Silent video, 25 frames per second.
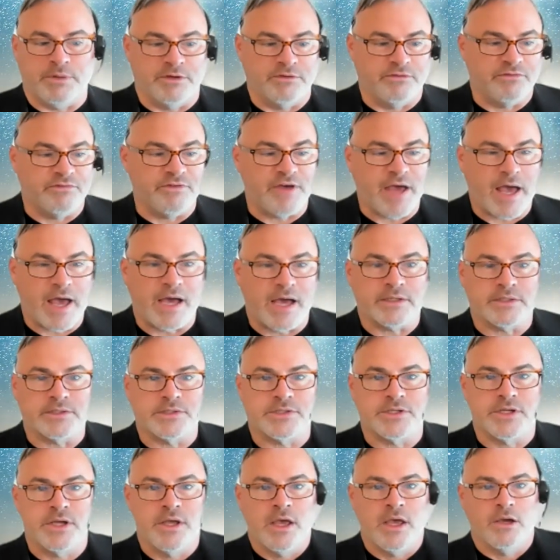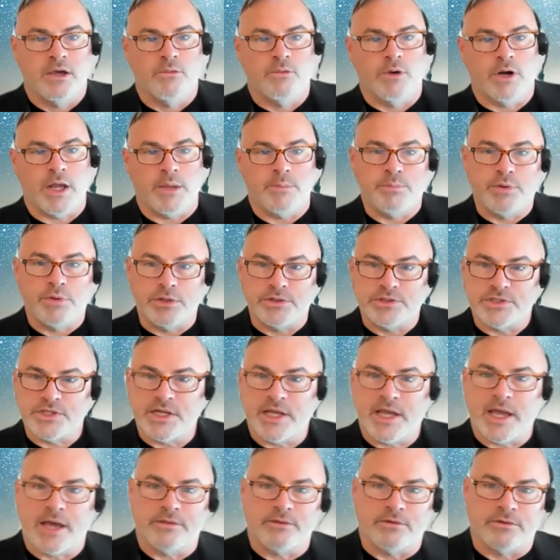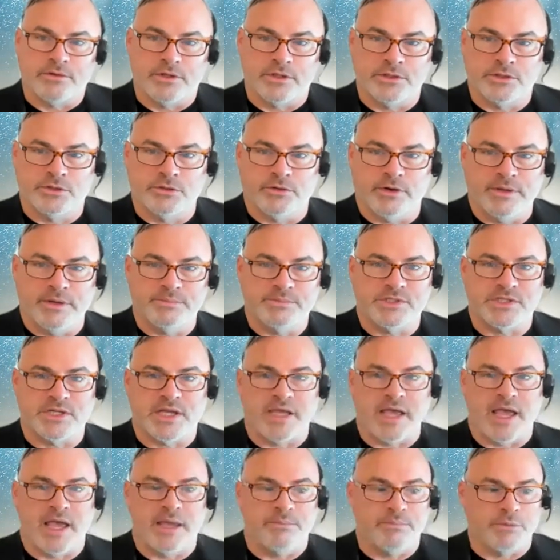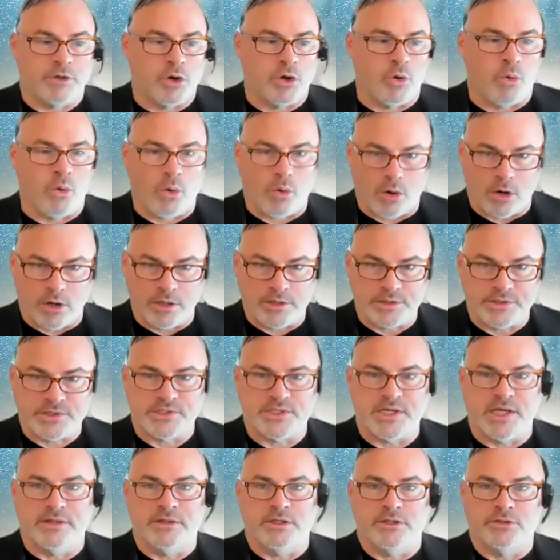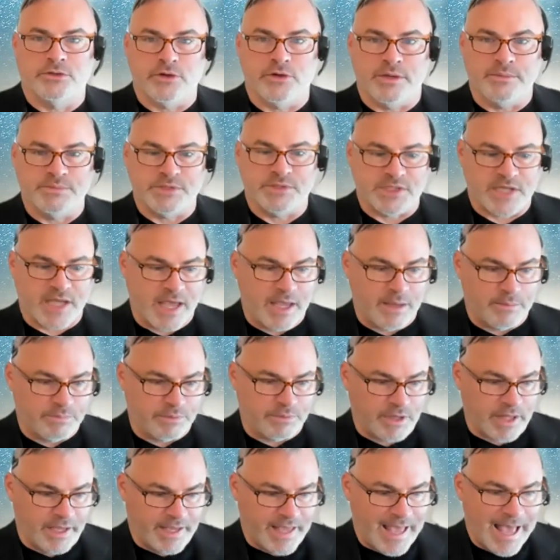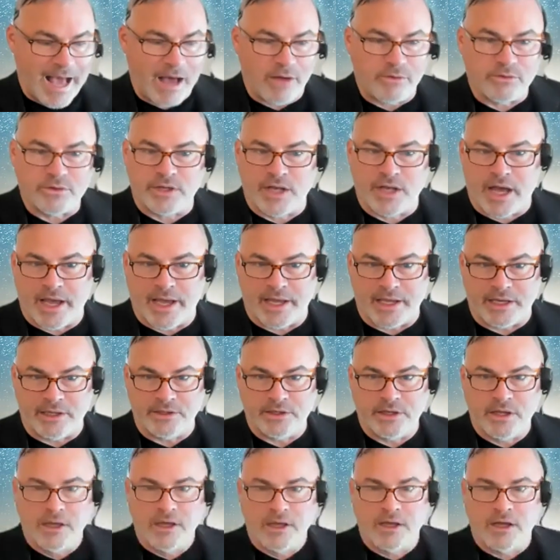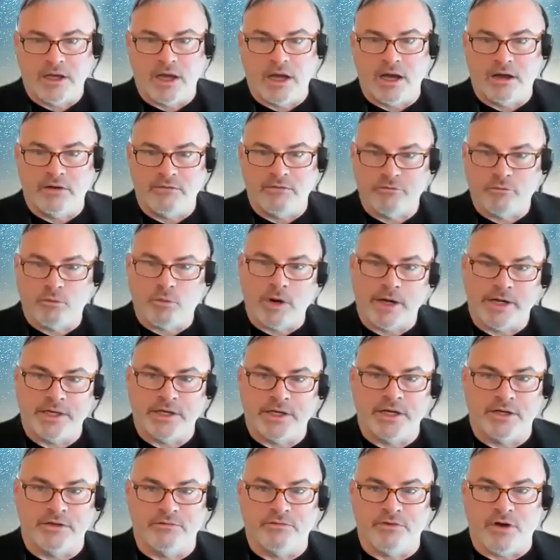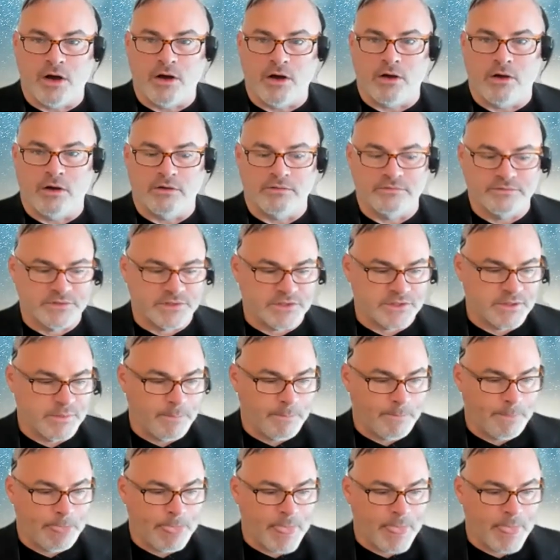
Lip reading: In fact, when I put together the Dreamscape course and the Dreamscape like outline of what it involves,